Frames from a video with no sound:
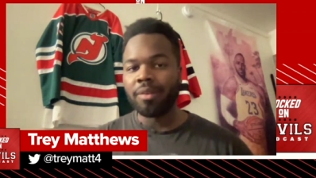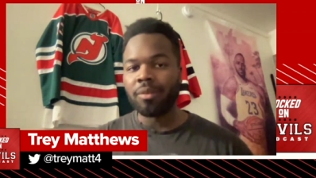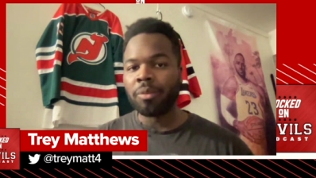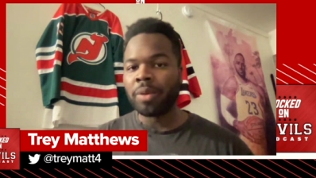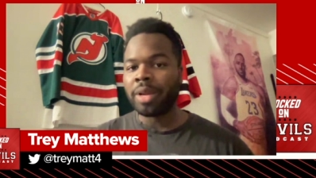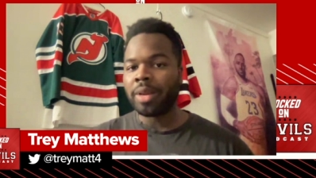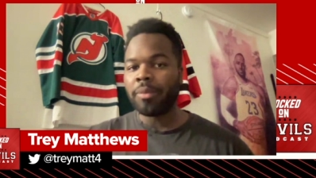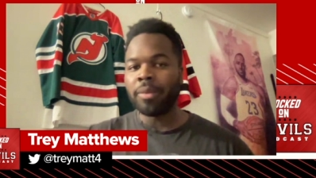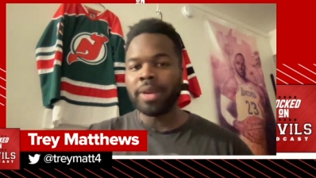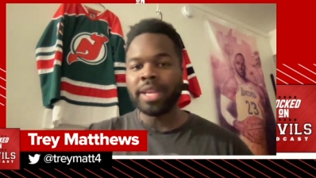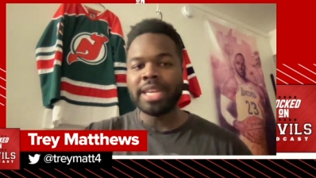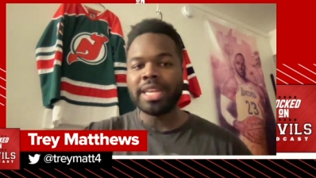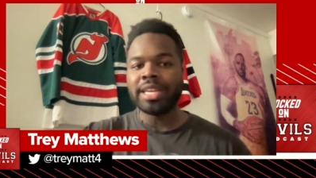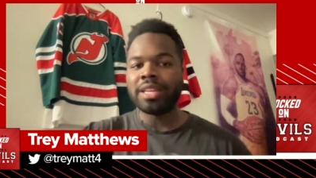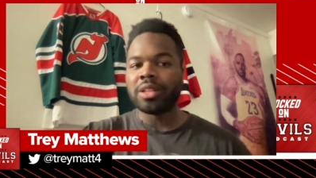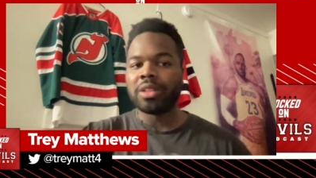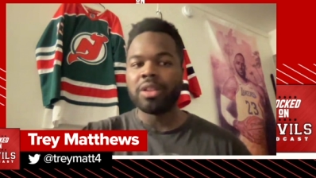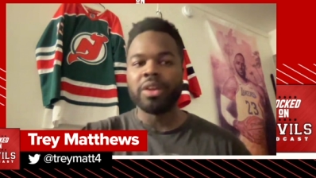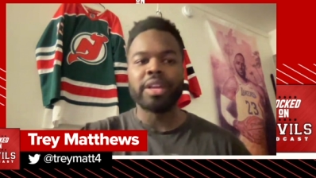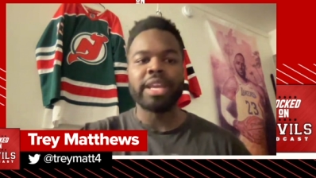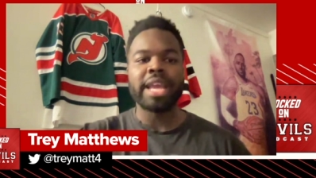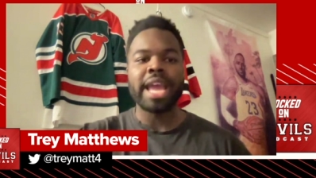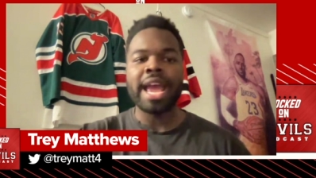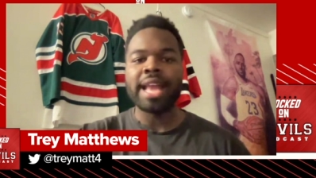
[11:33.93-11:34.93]
we, we need to
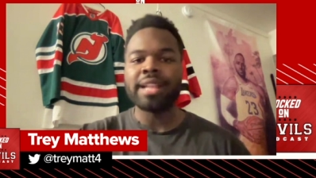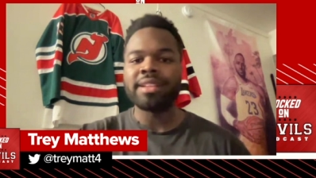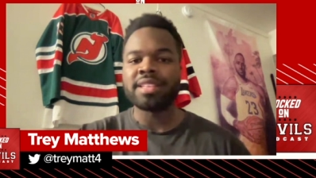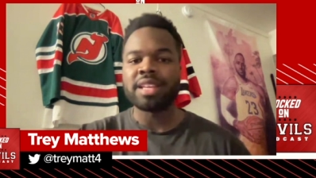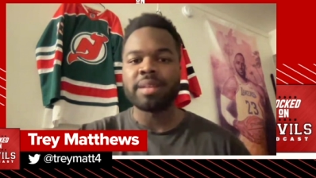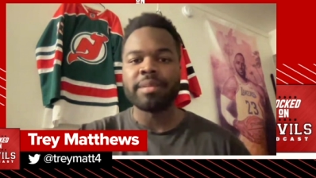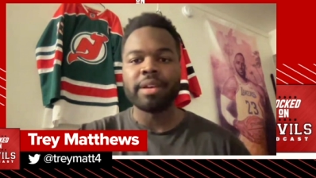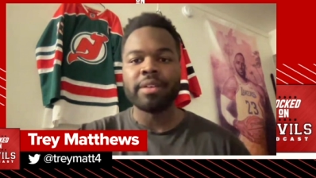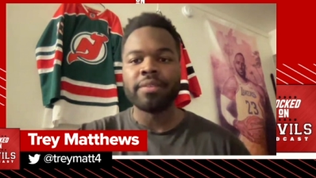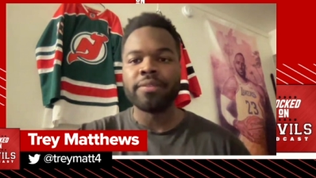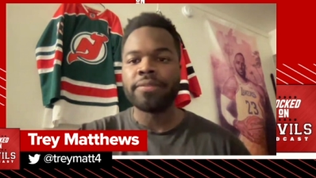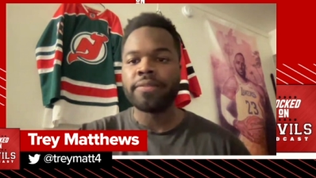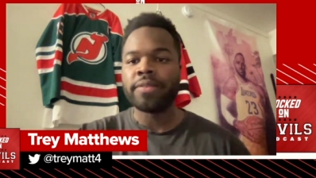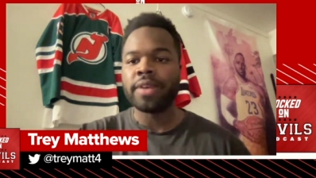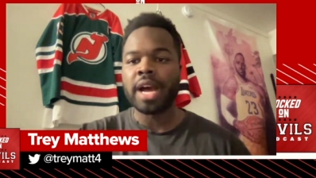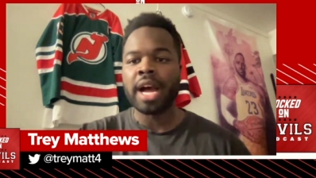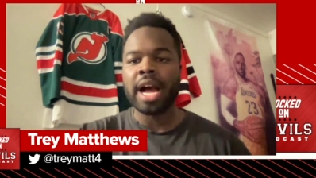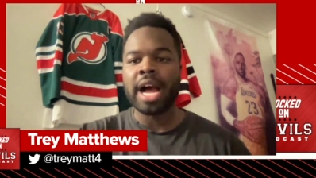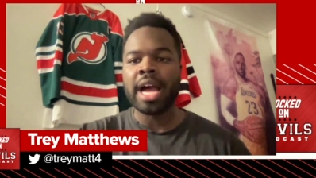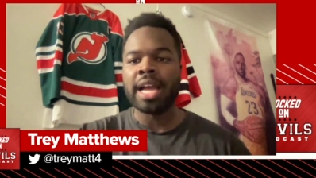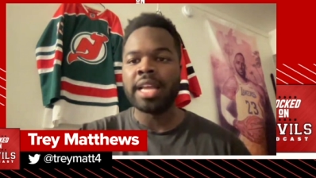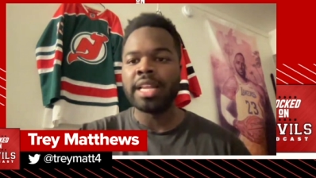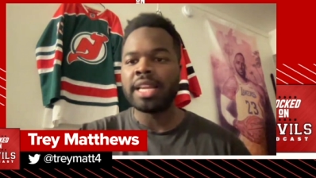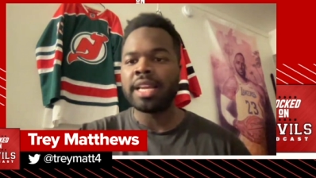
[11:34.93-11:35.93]
look at some of
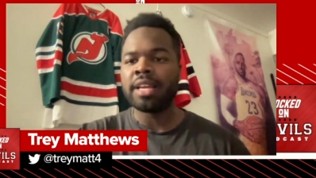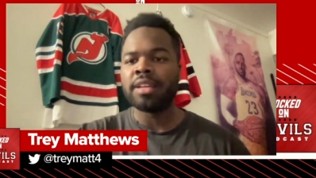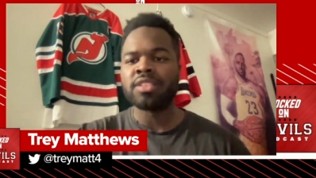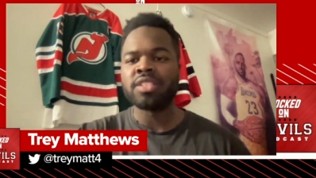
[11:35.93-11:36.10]
uh,